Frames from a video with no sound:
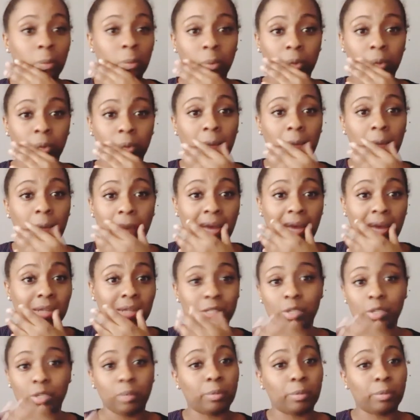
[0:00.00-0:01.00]
get
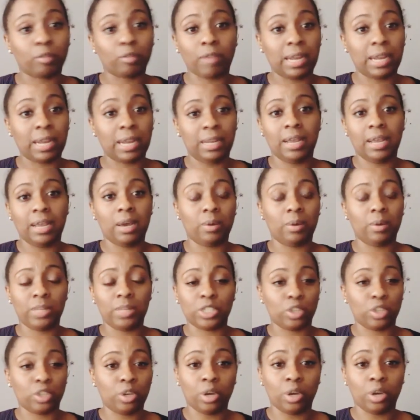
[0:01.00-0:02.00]
back to you. But right now
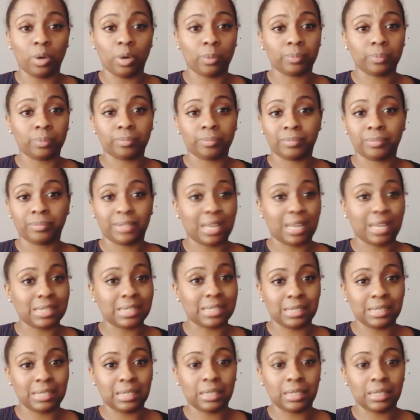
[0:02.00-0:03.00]
it's a no.
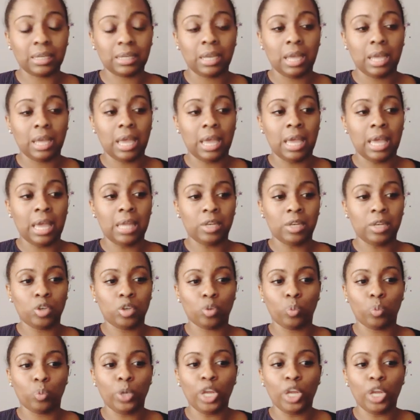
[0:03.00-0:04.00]
That's it. And
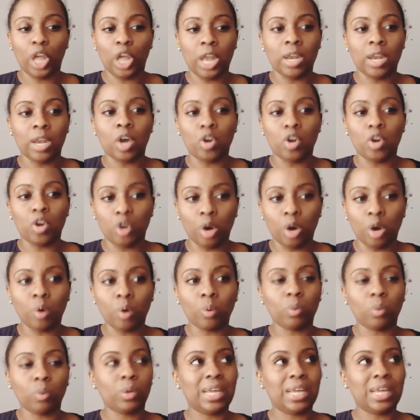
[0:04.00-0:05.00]
a
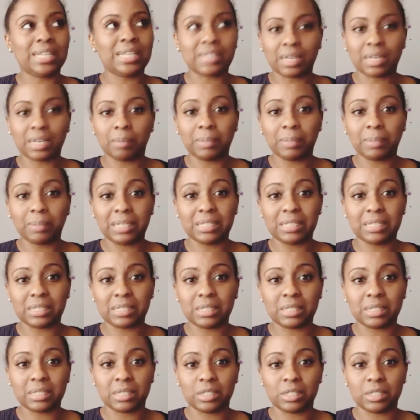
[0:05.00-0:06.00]
no is a complete
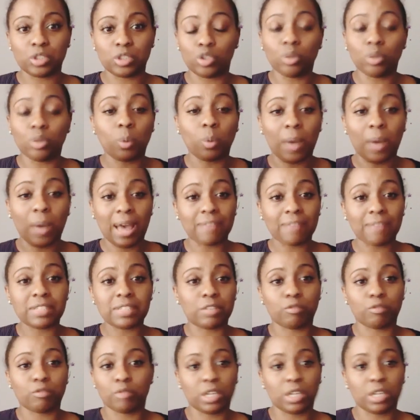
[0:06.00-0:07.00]
sentence. You don't have
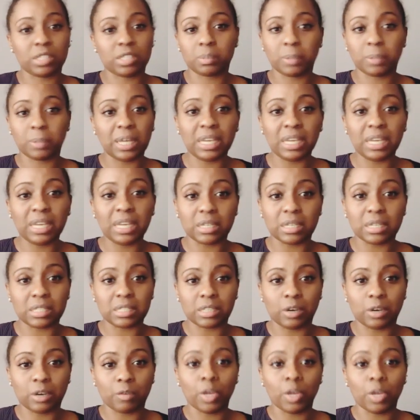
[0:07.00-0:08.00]
to explain
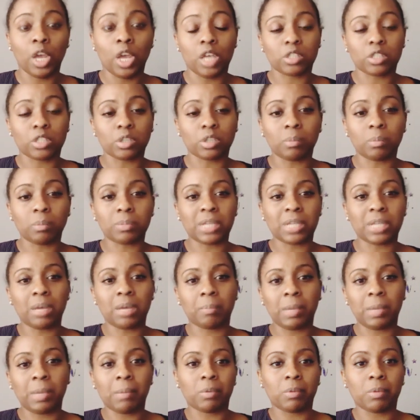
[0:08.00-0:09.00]
yourself. And
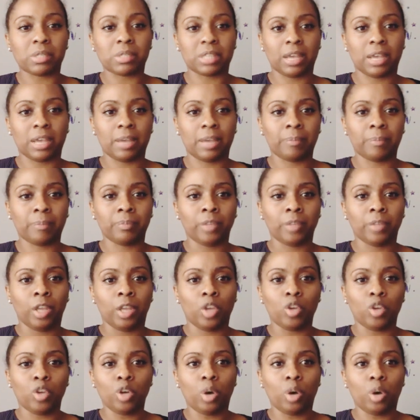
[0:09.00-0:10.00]
sometimes people is like,
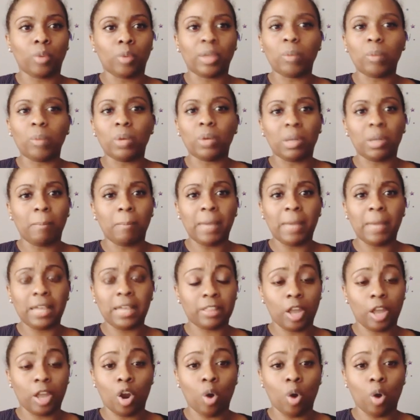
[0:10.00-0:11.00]
you know, they want to make
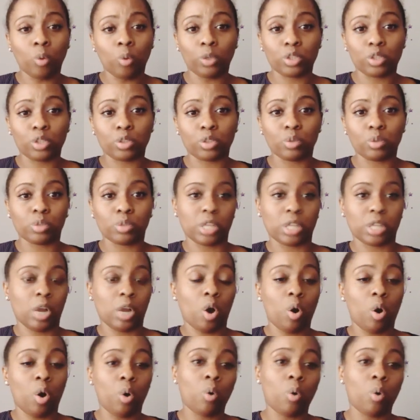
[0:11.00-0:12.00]
their own excuse. Like,
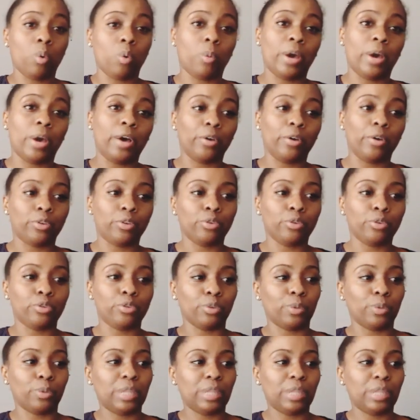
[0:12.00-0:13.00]
oh, well, you
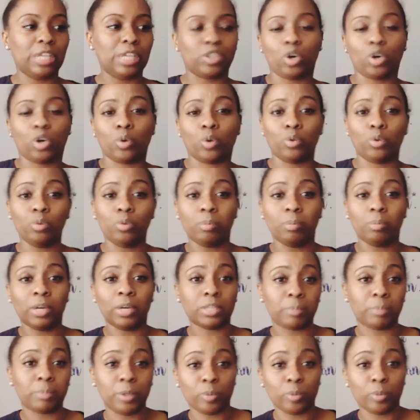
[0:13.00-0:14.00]
doing this. Oh, you
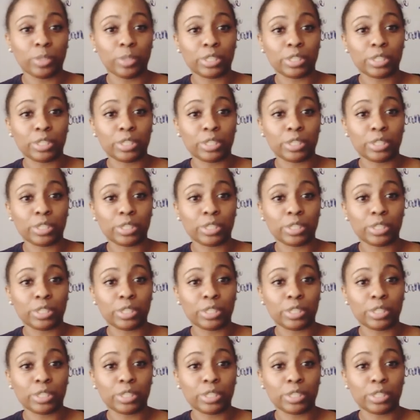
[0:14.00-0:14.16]
must be with